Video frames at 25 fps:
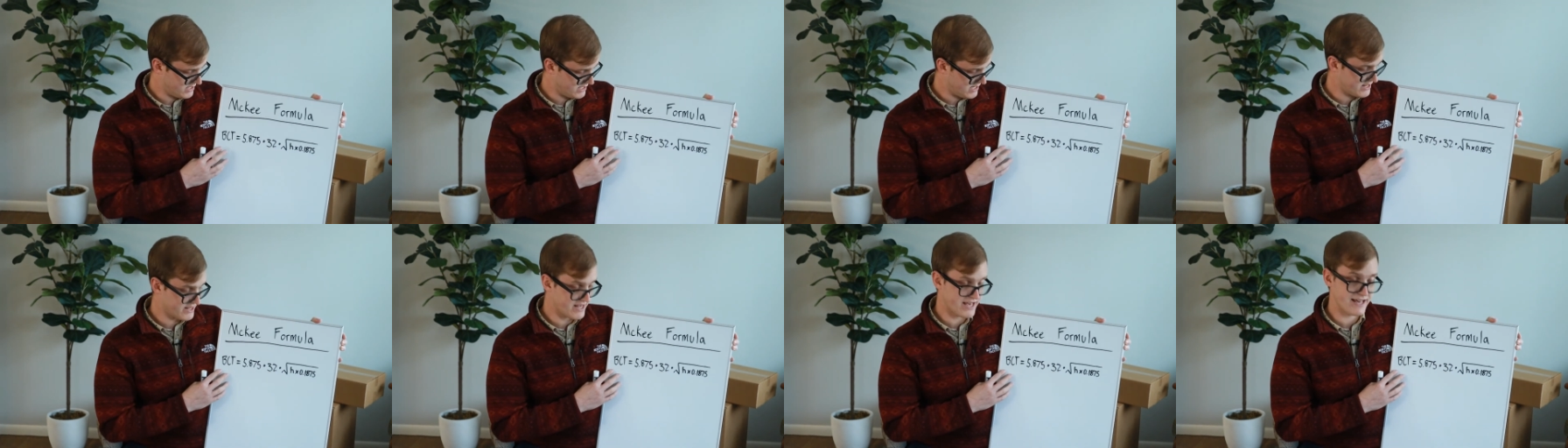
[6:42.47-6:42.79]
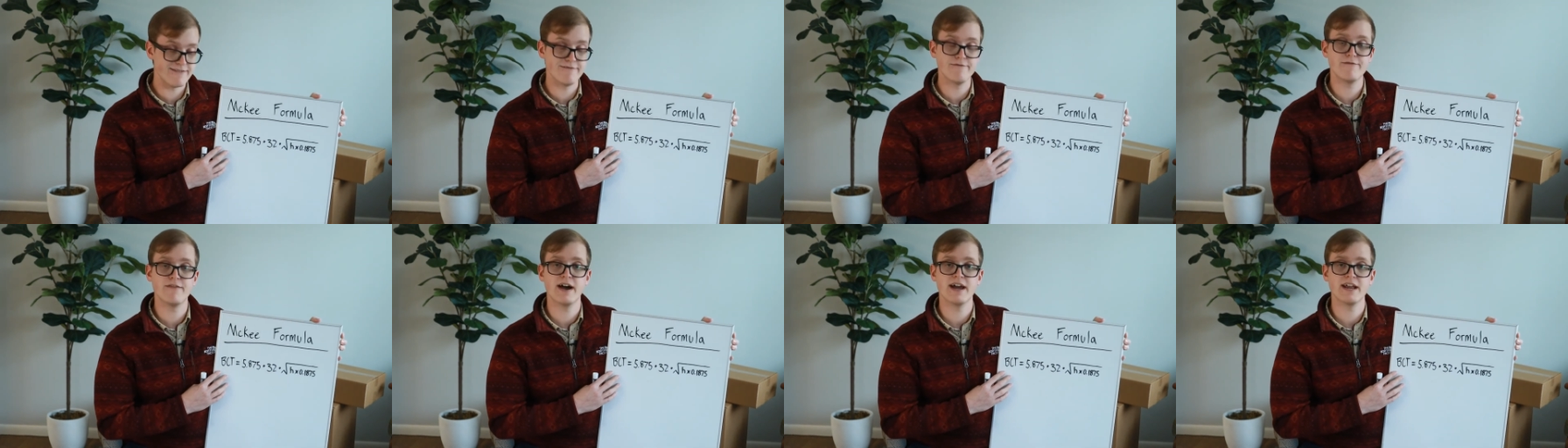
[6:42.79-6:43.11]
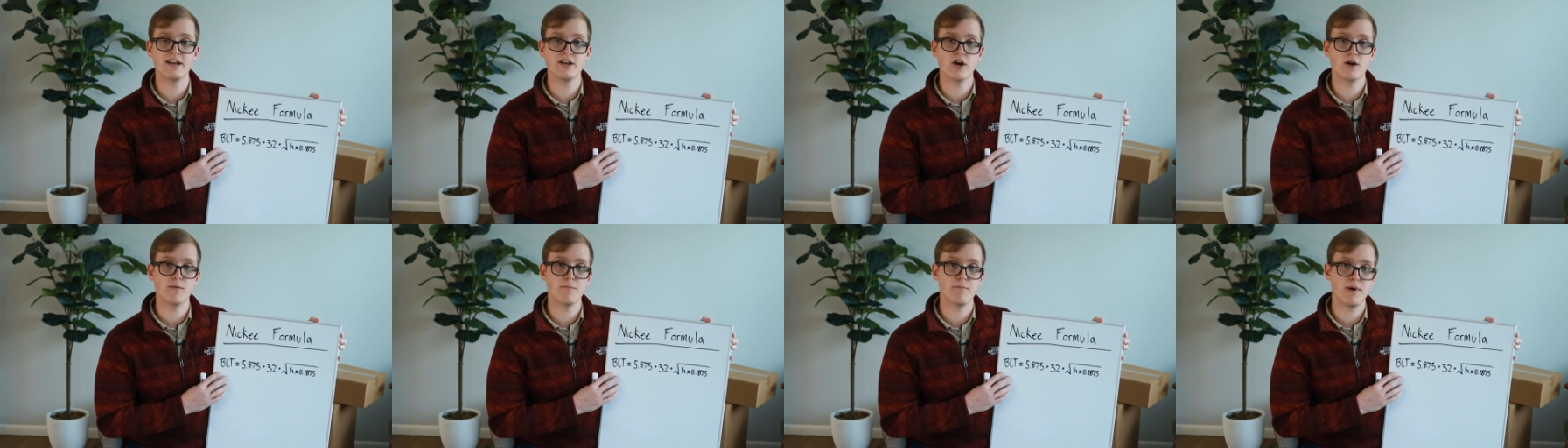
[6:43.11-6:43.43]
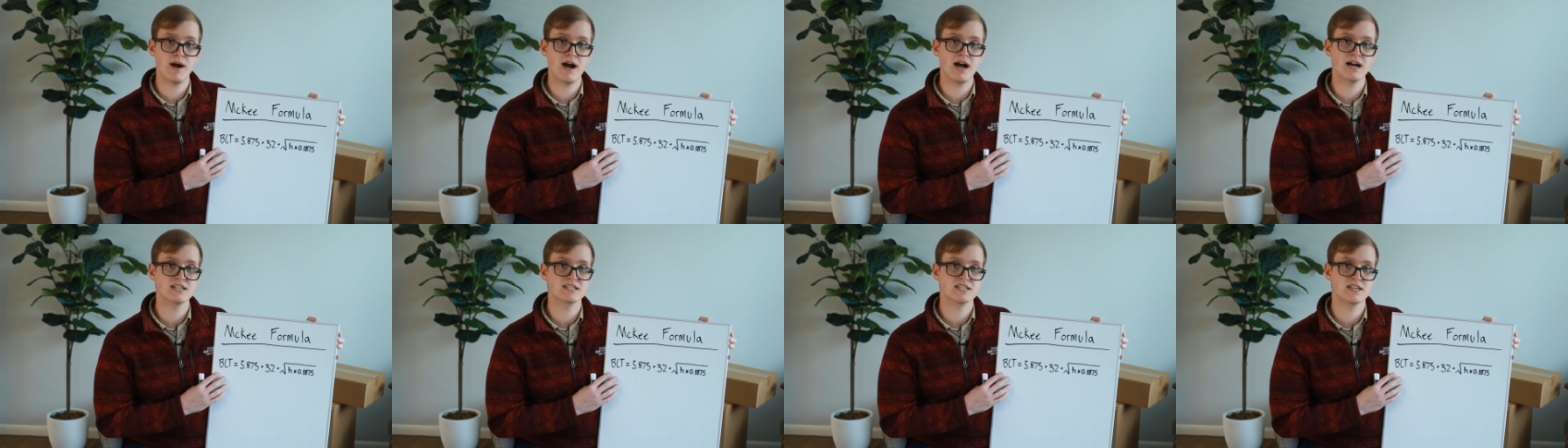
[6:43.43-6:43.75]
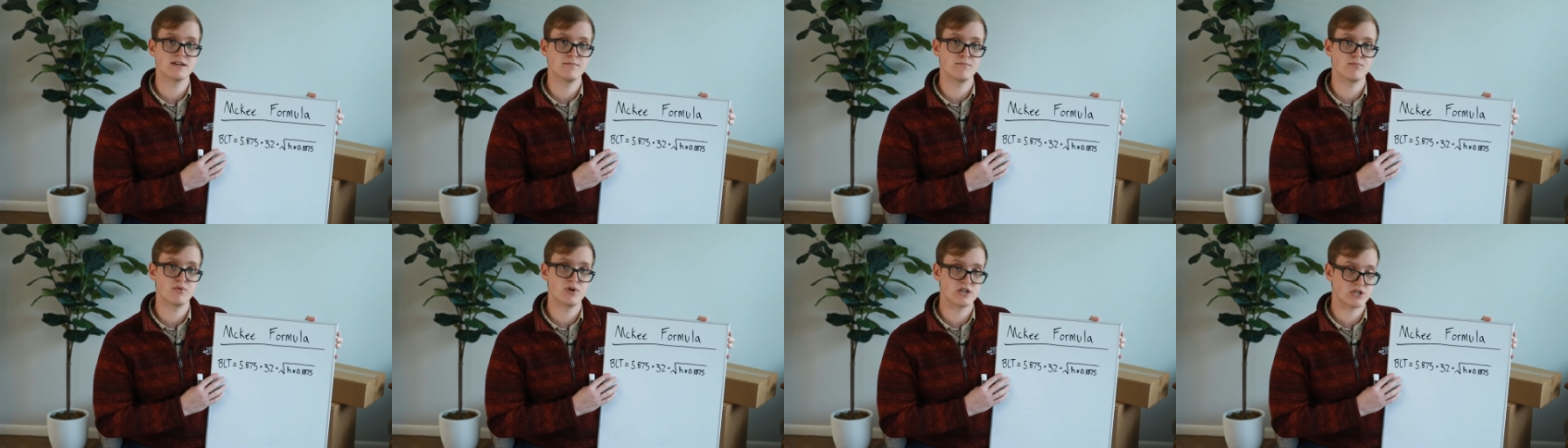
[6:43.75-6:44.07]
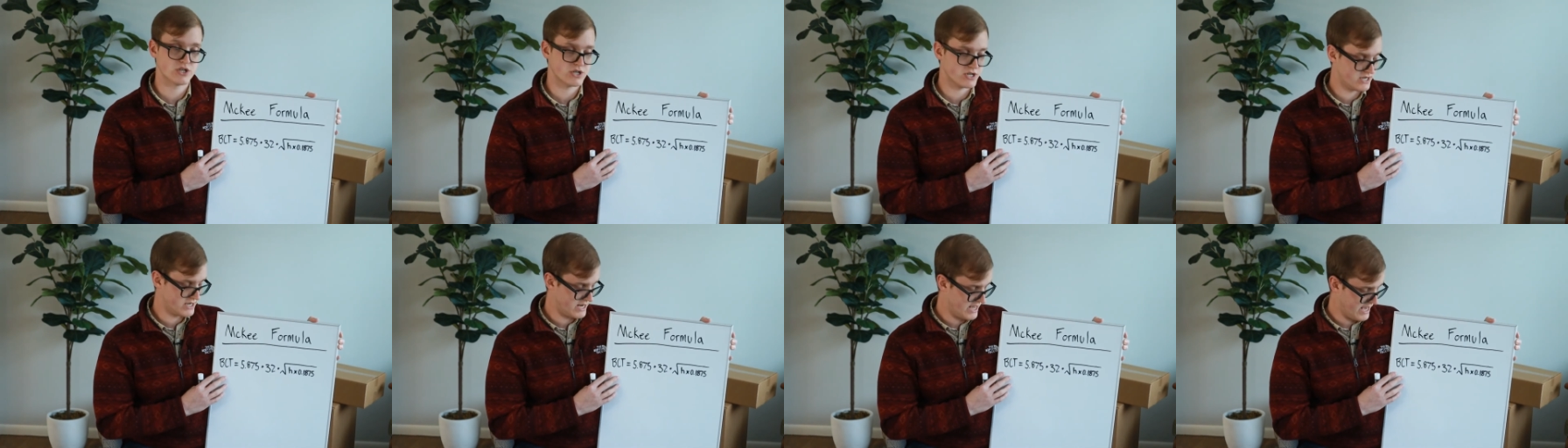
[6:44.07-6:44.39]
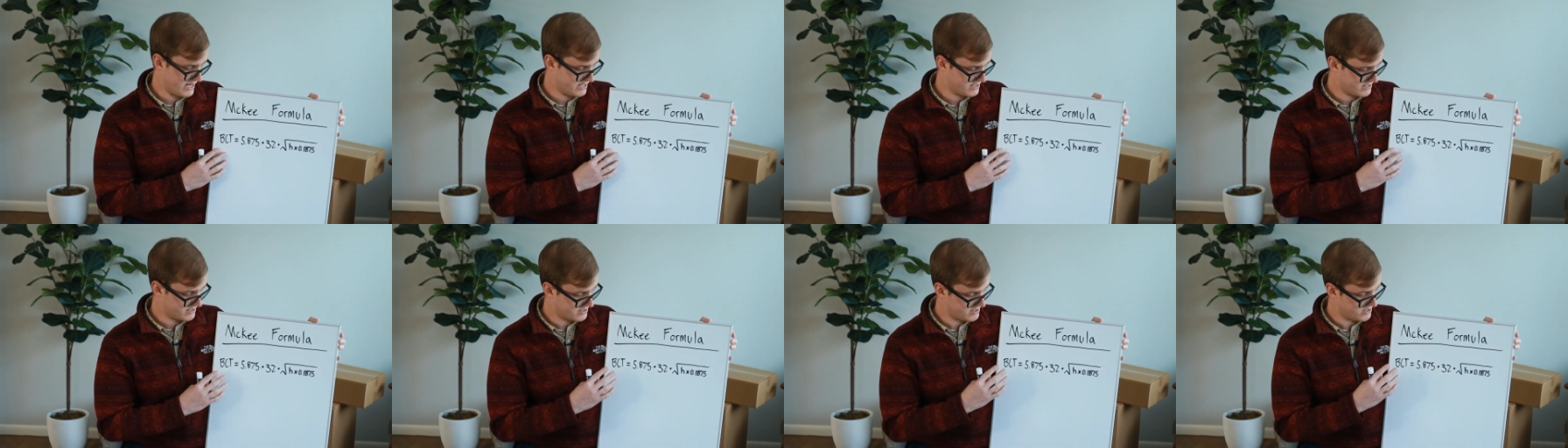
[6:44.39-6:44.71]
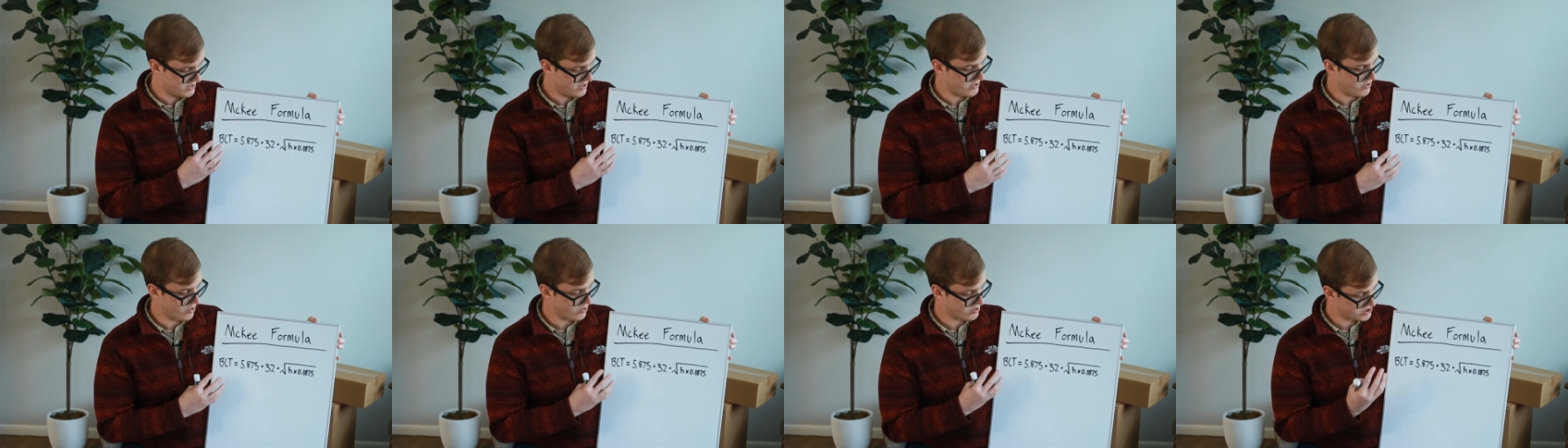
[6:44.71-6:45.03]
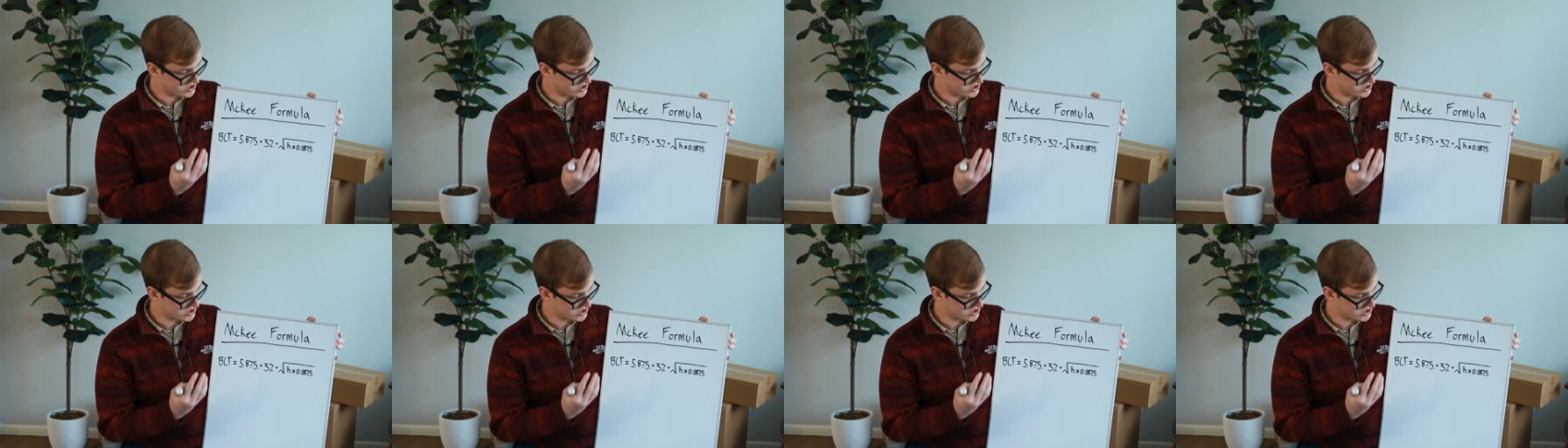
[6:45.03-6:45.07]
to then find our box compression test and our